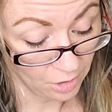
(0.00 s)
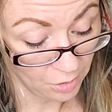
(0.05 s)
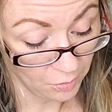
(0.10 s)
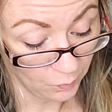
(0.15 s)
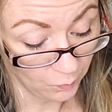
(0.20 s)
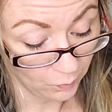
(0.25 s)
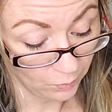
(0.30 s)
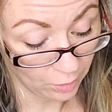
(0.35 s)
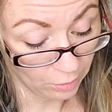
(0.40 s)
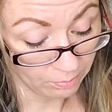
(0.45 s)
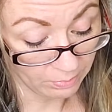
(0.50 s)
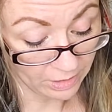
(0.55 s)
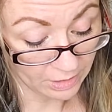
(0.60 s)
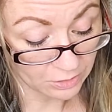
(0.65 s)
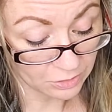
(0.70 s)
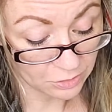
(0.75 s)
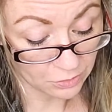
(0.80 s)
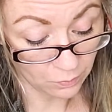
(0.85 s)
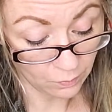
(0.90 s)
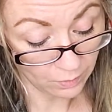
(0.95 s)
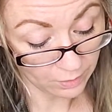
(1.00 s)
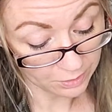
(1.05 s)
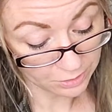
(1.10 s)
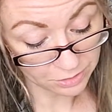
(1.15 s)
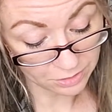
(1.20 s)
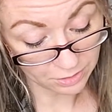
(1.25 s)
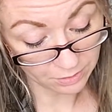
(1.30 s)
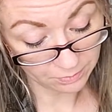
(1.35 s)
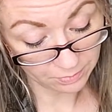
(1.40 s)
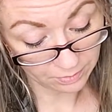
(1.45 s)
We are made to
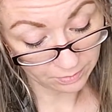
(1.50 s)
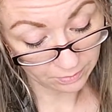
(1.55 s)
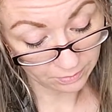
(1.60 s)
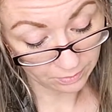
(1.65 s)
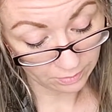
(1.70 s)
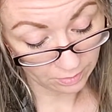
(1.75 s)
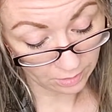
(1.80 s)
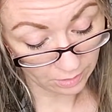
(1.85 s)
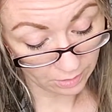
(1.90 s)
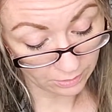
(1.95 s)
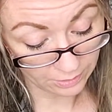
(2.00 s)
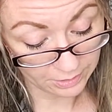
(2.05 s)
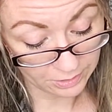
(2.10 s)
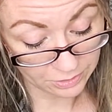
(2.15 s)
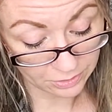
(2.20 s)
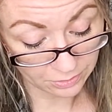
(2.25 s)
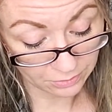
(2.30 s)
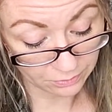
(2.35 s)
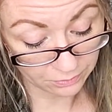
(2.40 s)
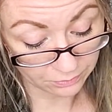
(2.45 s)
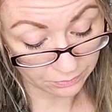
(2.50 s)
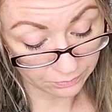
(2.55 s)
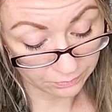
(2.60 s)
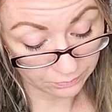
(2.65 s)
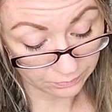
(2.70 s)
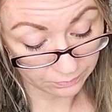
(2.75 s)
worship. Our internal